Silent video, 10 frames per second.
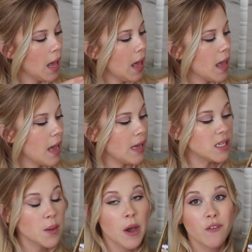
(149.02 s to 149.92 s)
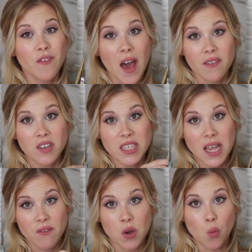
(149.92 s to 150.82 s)
and about 5 to
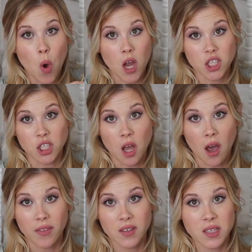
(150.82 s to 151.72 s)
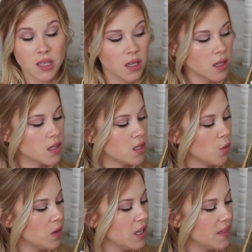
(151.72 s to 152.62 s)
7 washcloths.
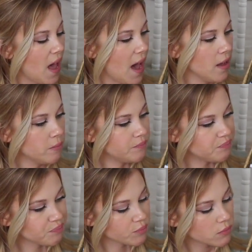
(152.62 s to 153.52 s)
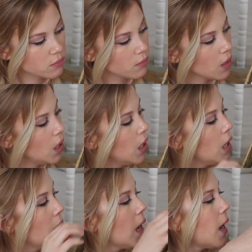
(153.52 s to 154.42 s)
So we did that.
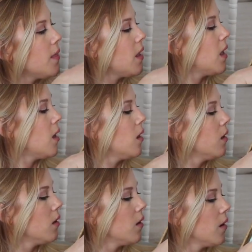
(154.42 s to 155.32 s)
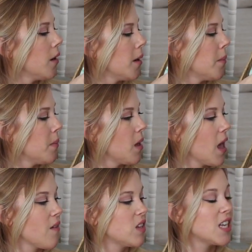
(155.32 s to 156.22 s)
And then
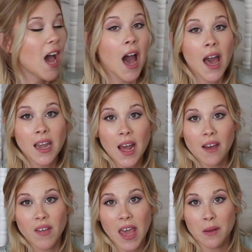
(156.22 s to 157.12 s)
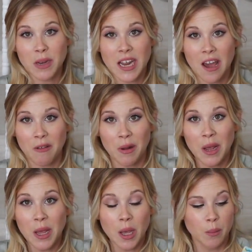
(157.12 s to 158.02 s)
I have a ton of
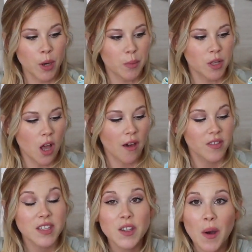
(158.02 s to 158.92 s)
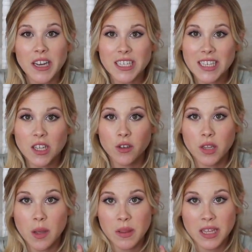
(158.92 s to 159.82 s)
hand-me-down bird cloths. So I just
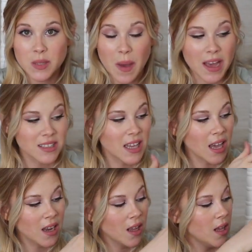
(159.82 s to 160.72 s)
included them in this basket,